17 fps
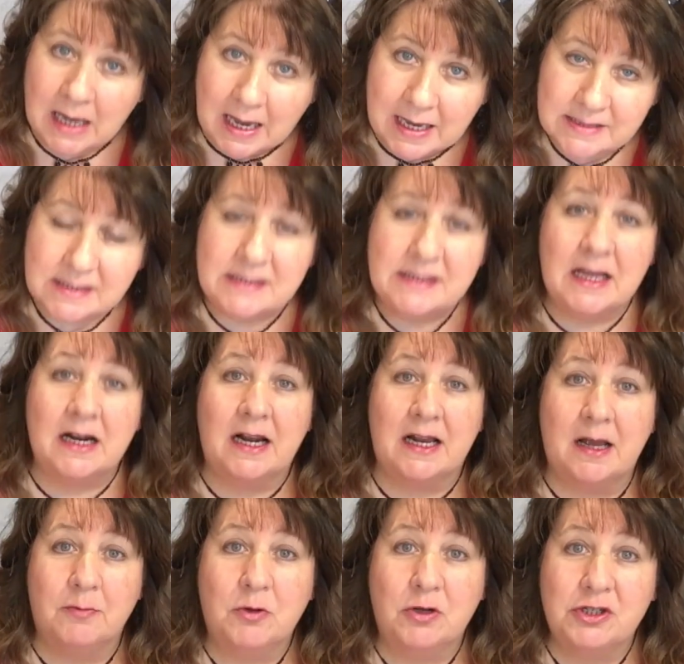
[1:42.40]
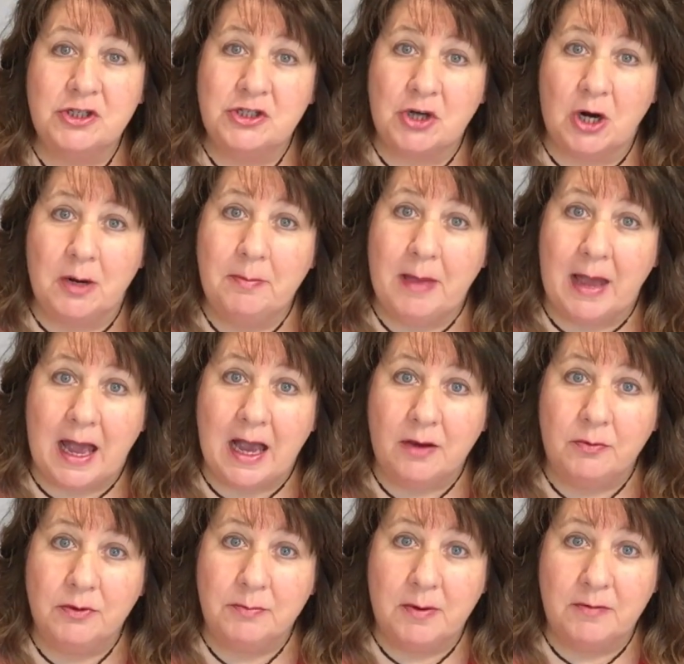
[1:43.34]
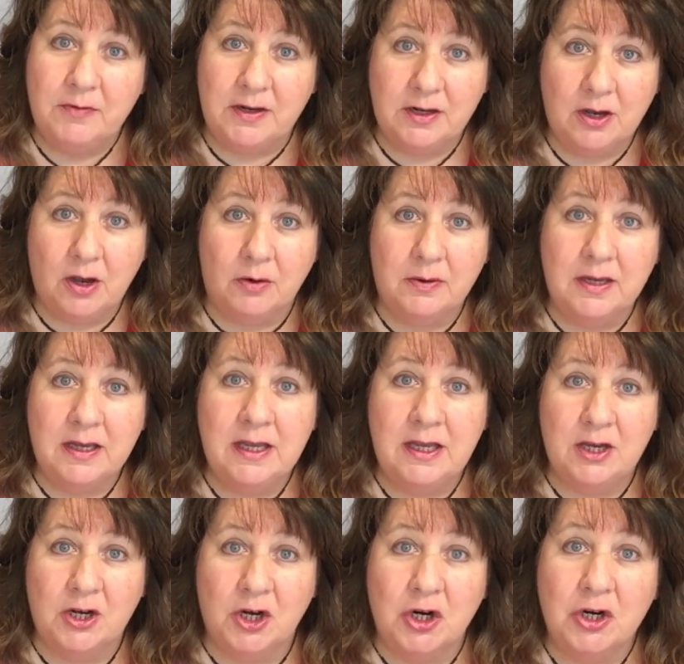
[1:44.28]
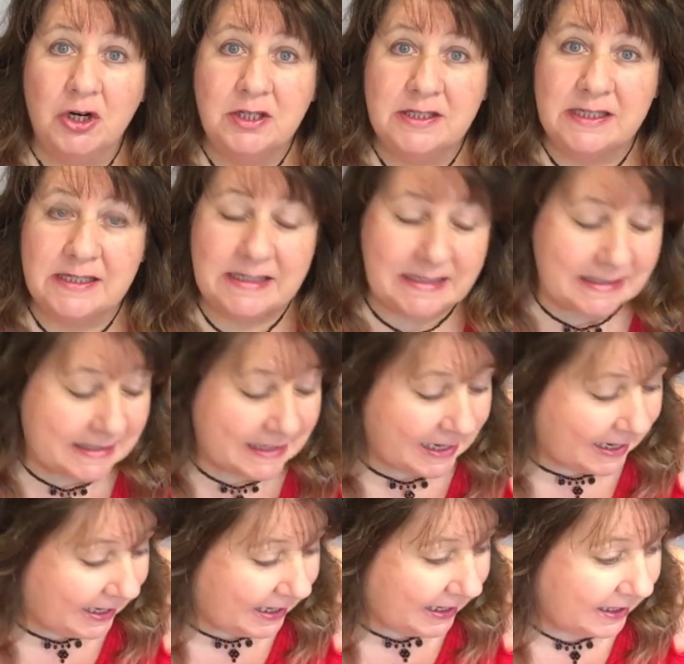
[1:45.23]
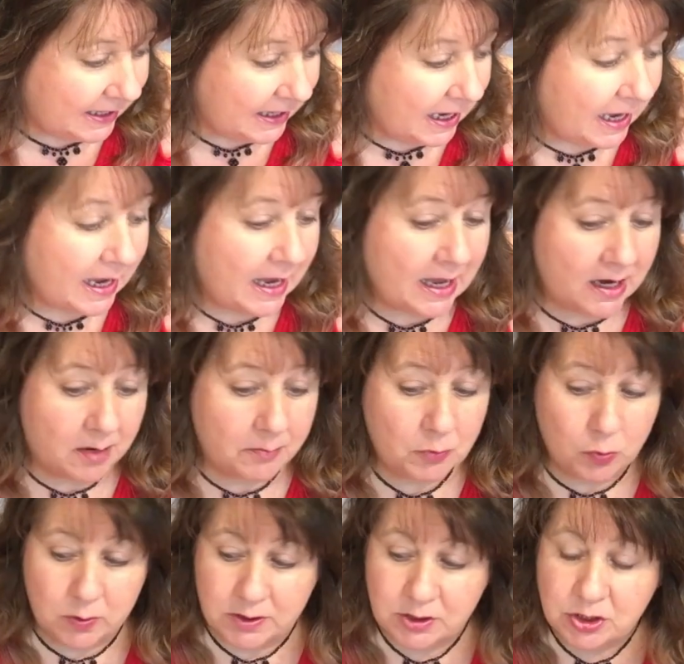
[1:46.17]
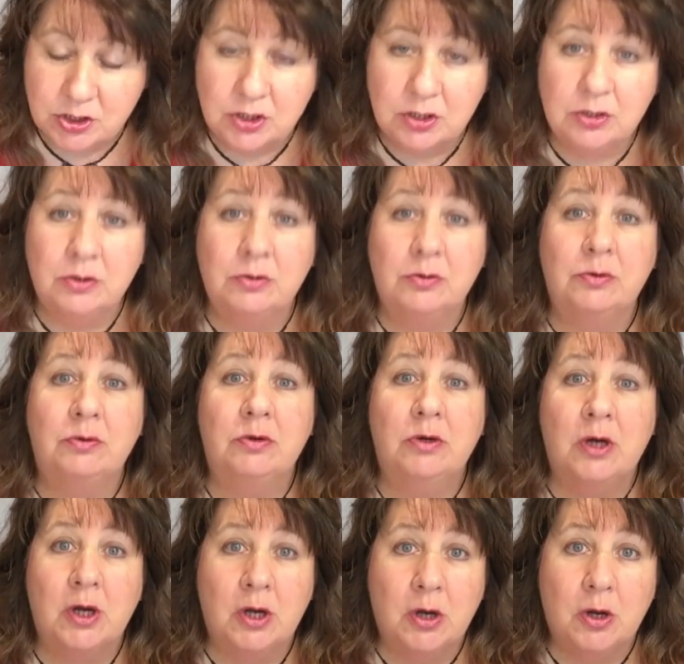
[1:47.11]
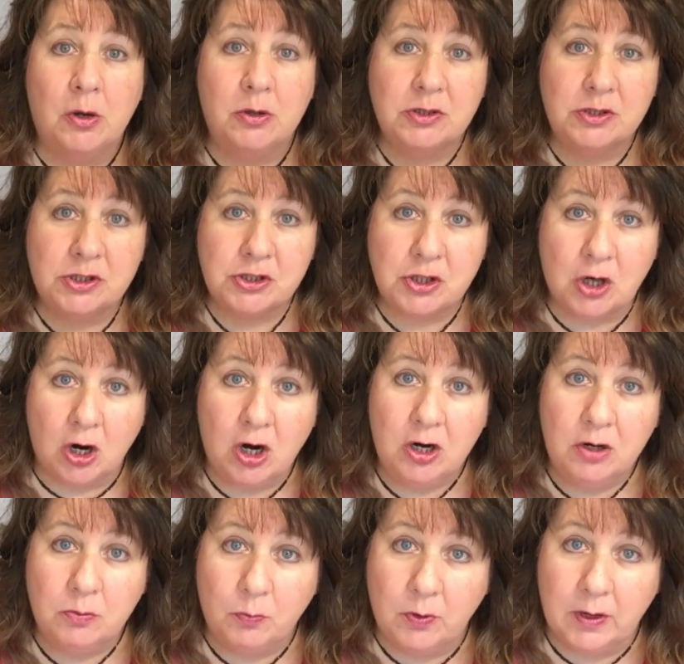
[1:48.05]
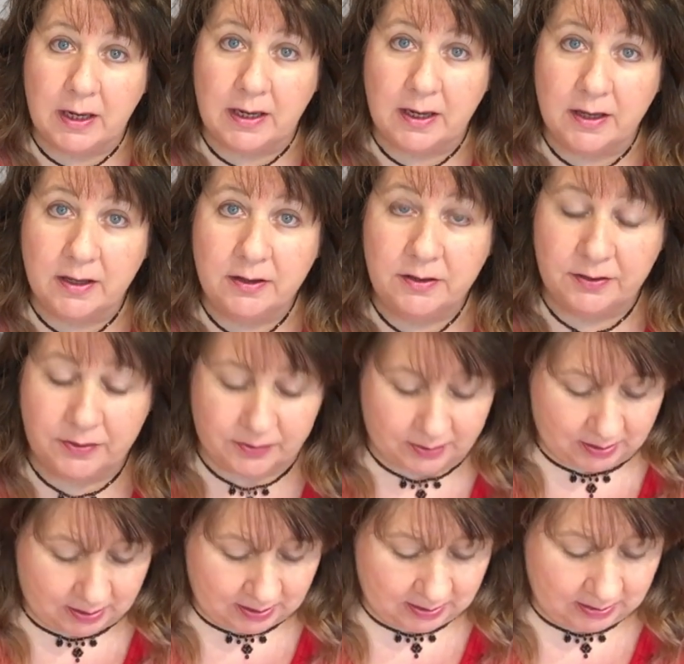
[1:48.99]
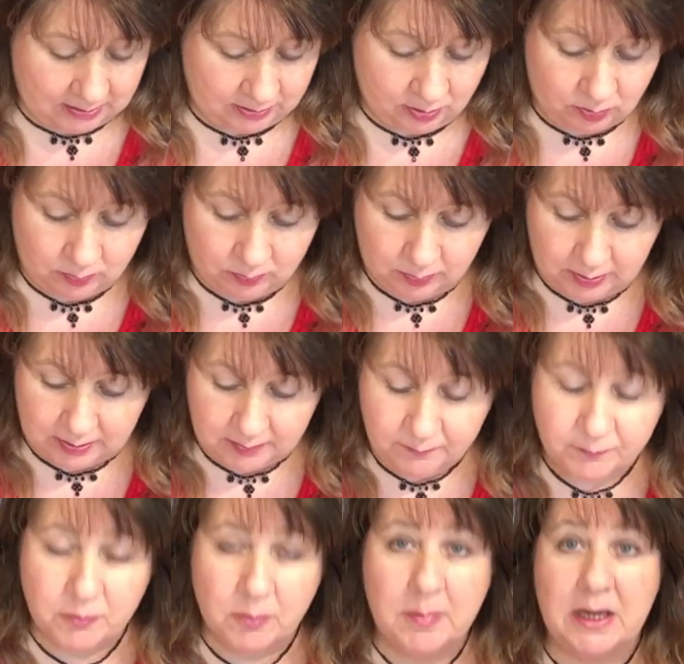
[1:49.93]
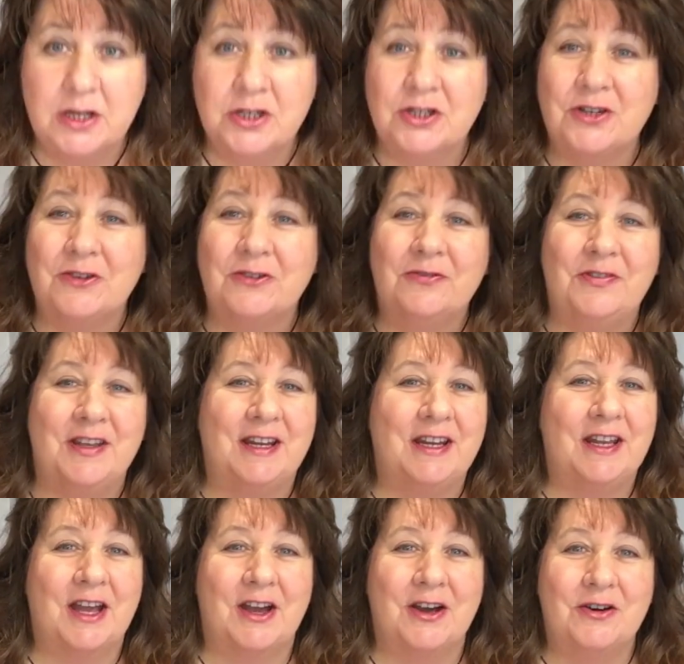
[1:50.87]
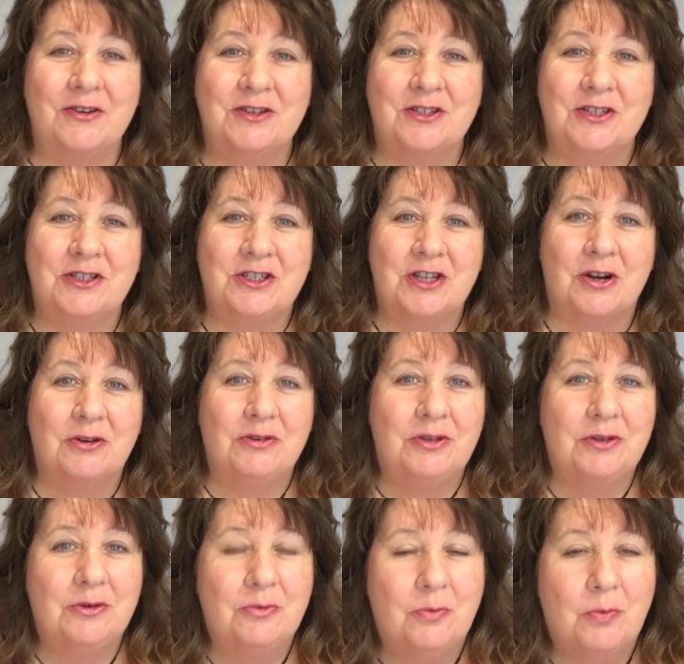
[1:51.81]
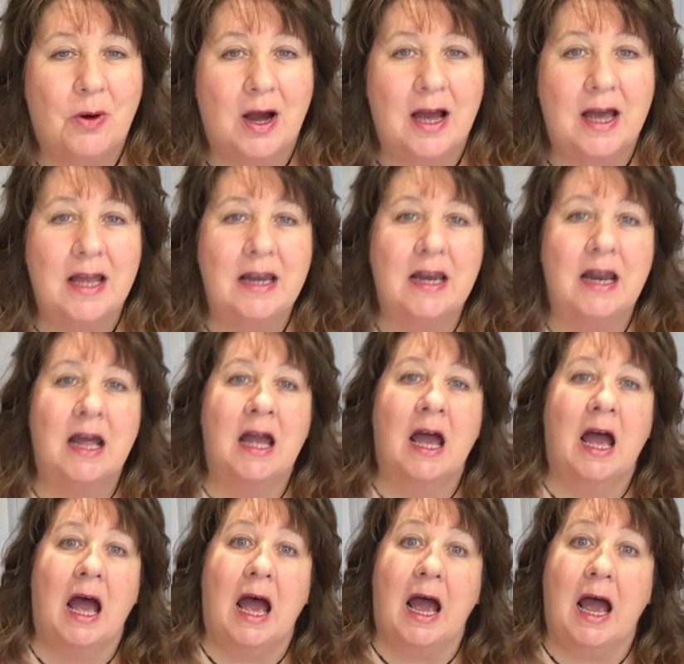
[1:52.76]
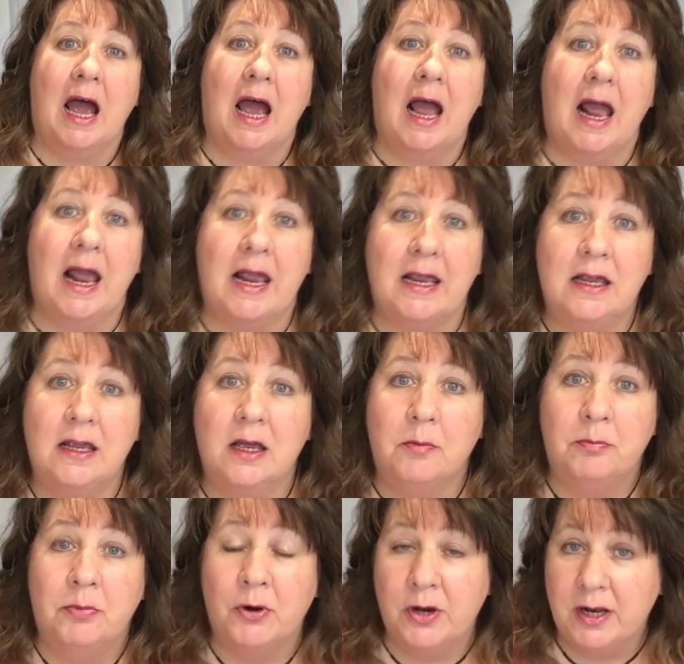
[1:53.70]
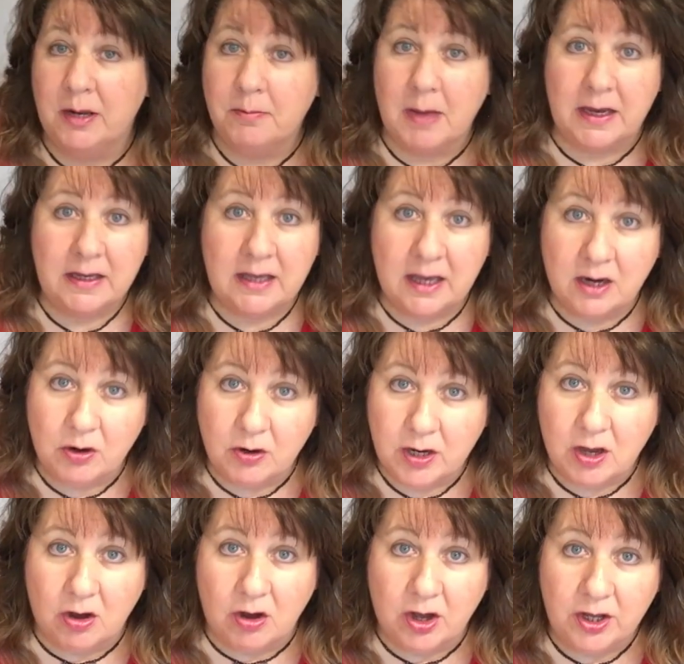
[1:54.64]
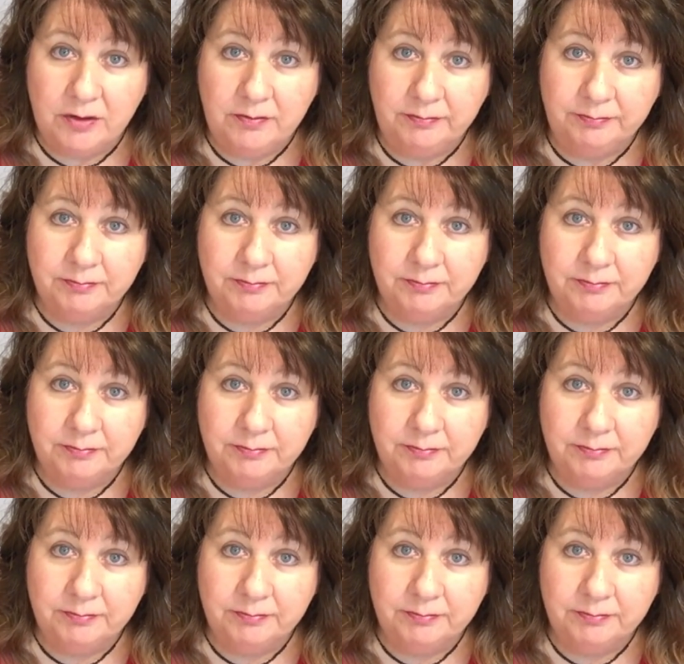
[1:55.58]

as I said, I am going to start back with my videoing here today, and I'm going to start with a little informational video to show you what I put in my carry-on,